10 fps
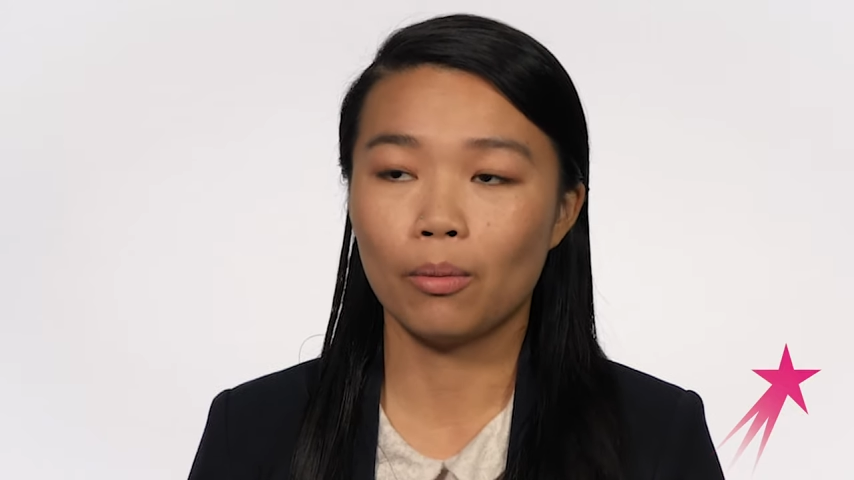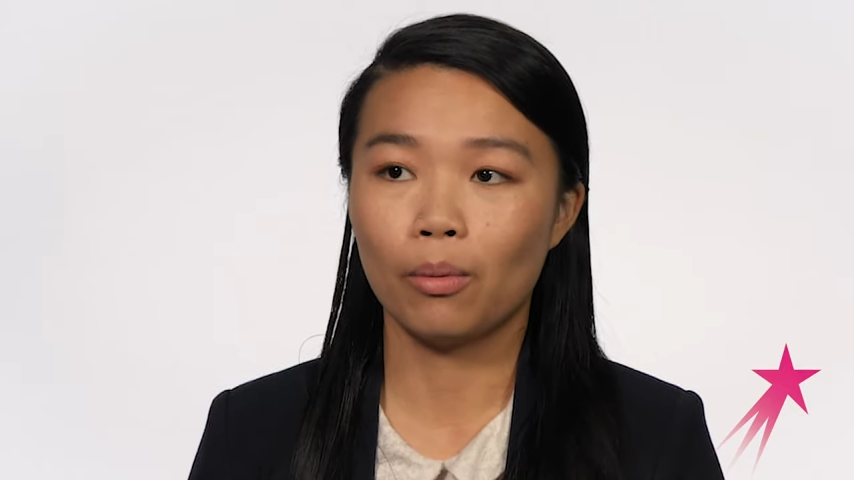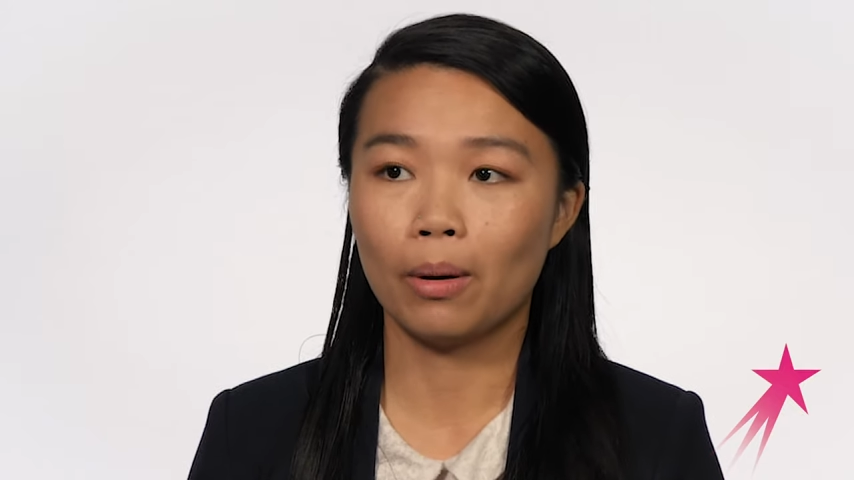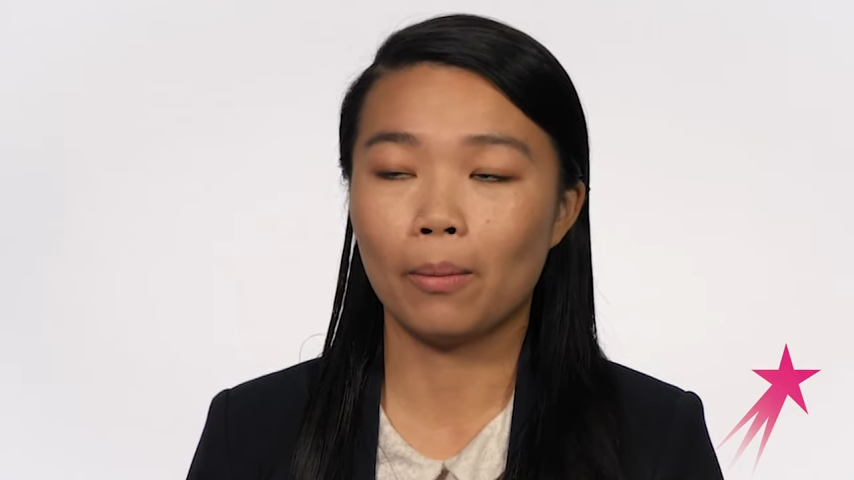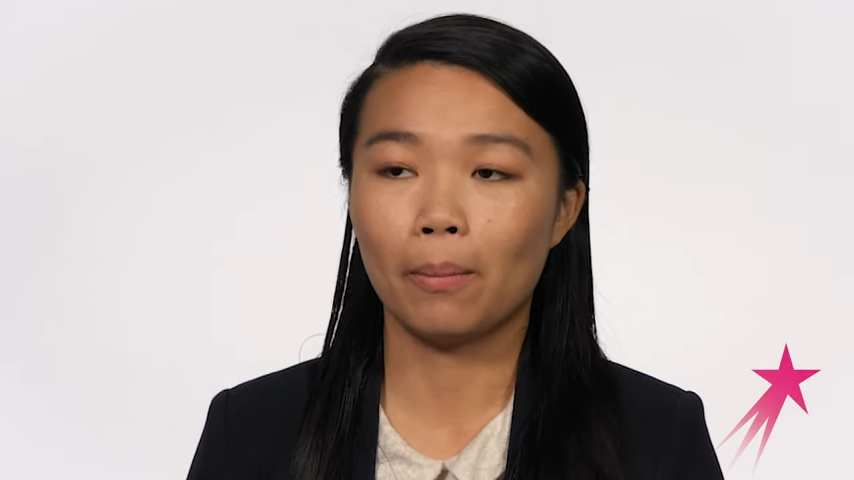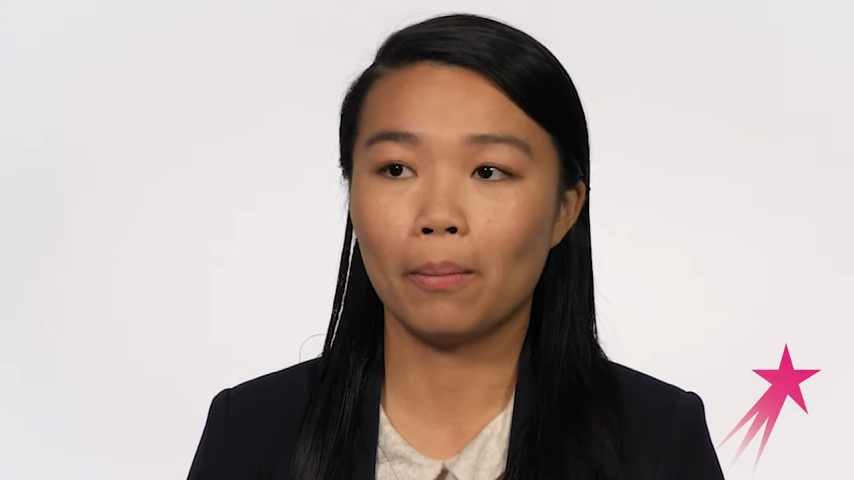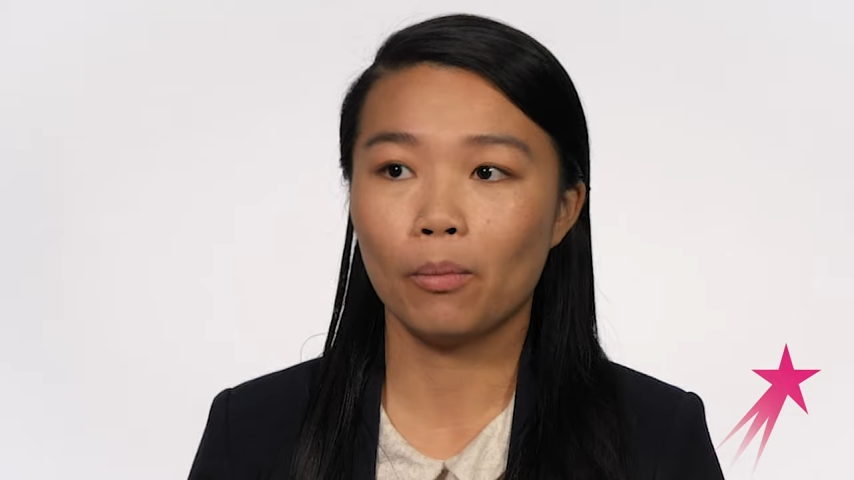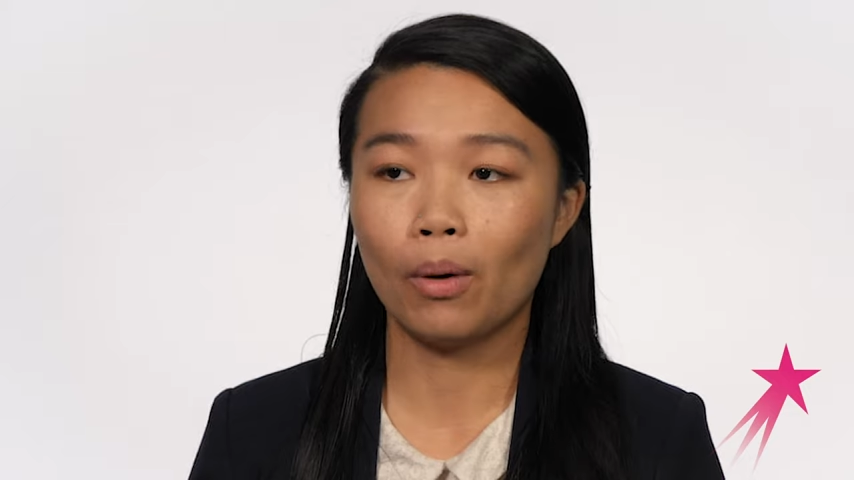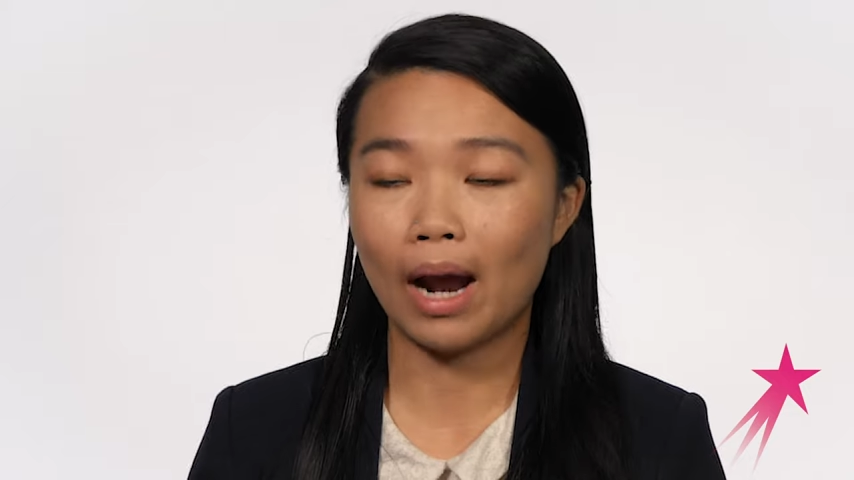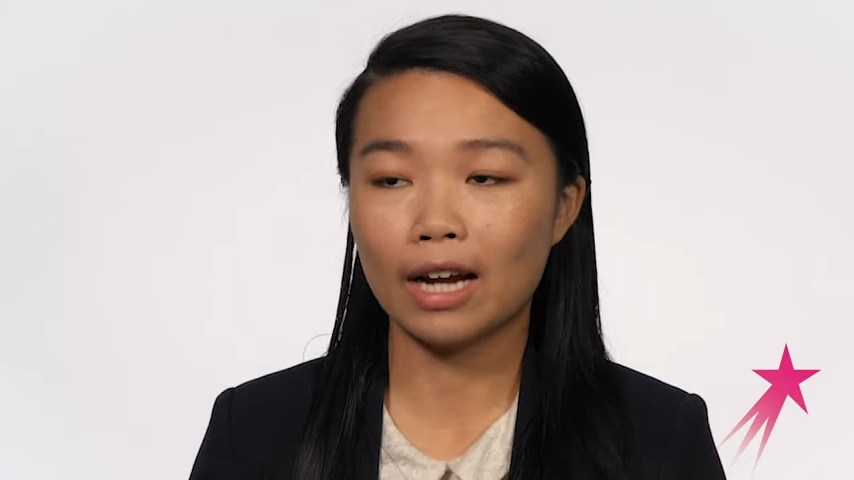what
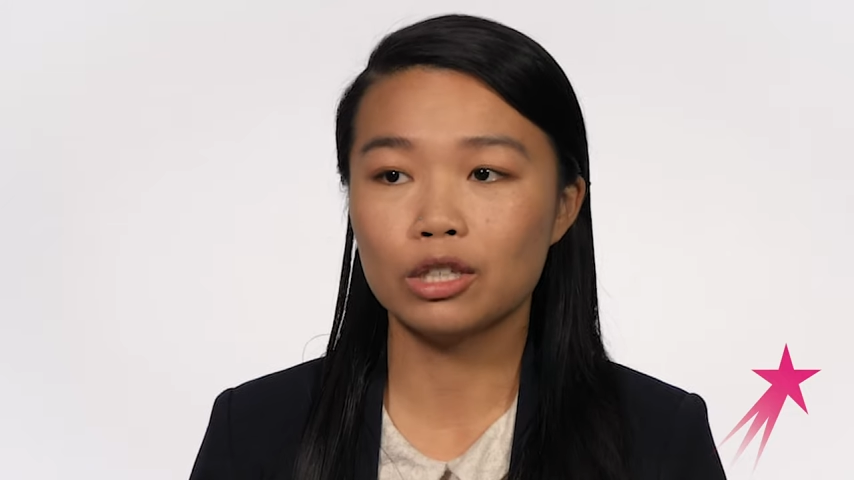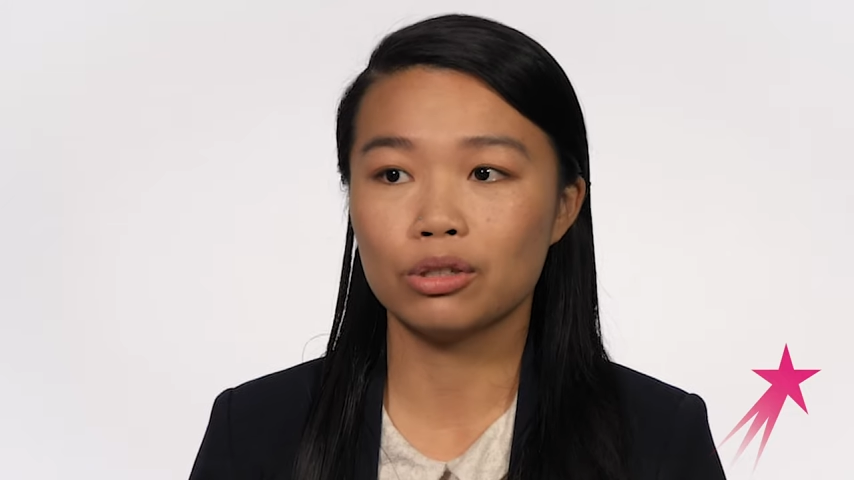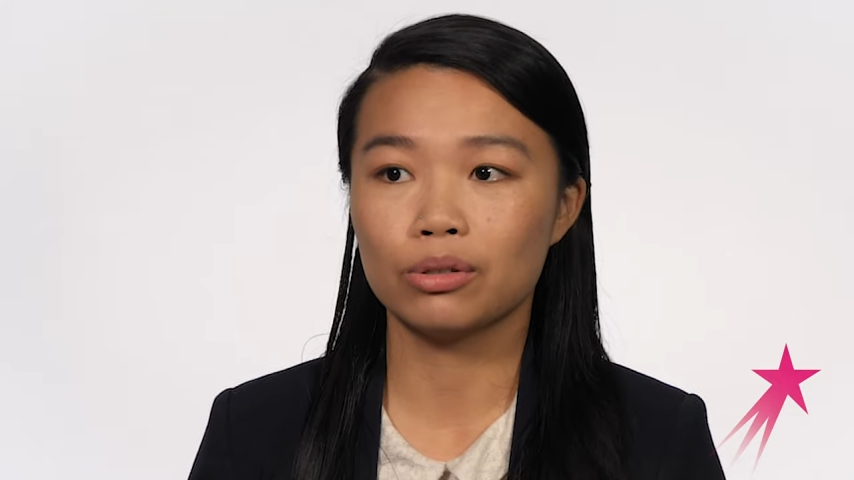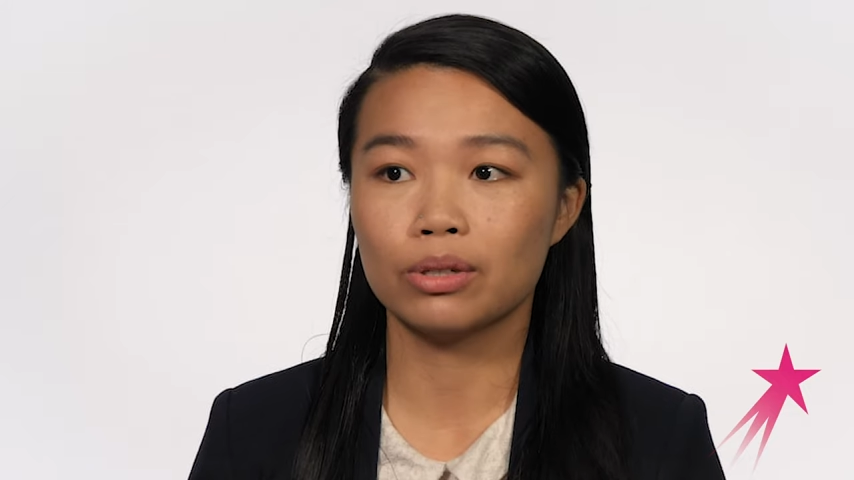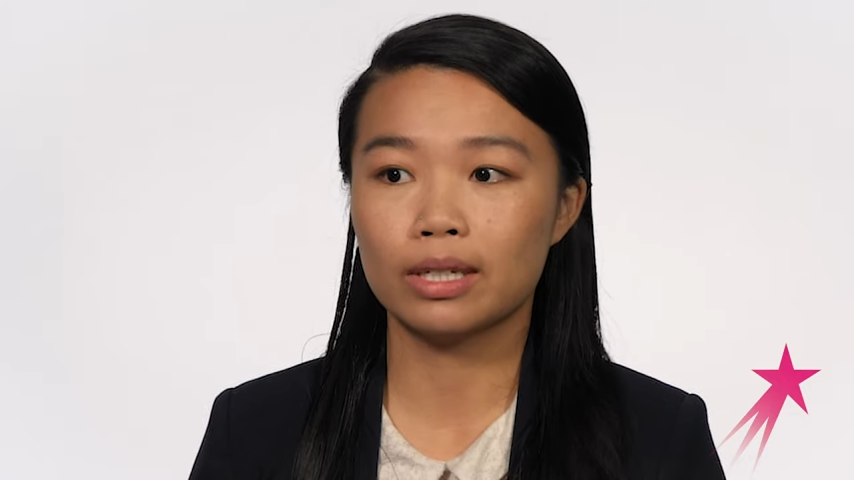what I do